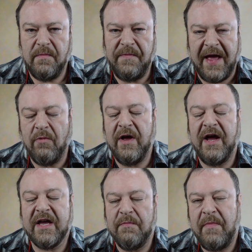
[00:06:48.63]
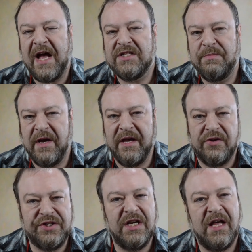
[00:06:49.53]
that way I can match my
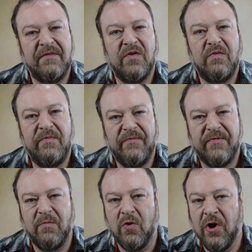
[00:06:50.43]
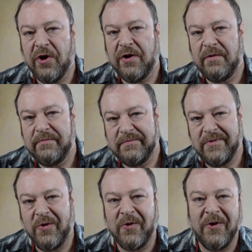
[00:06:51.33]
energy level from work
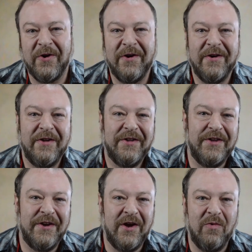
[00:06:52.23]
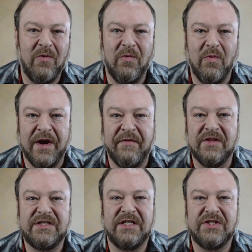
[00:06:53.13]
or, you know, whatever
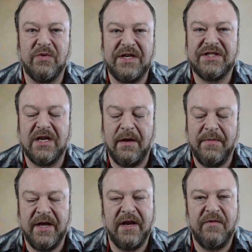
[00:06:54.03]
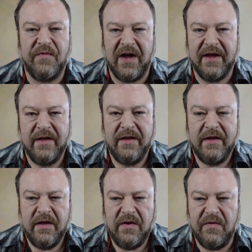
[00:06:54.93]
the situation I'm in. If
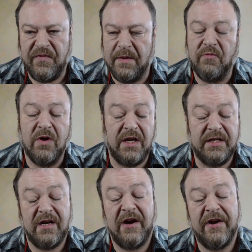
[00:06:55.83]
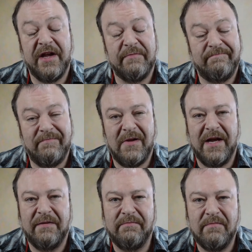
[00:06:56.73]
I'm really tired,
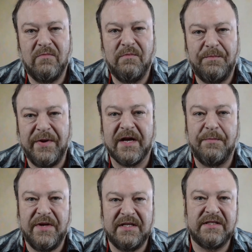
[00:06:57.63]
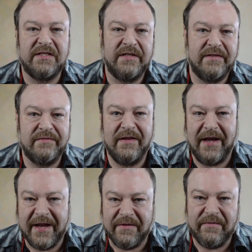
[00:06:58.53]
I pick a piece that
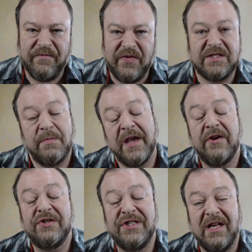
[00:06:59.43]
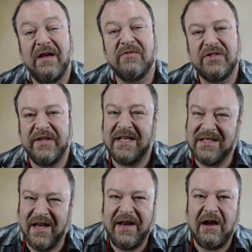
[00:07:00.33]
fits my energy level. So that's kind of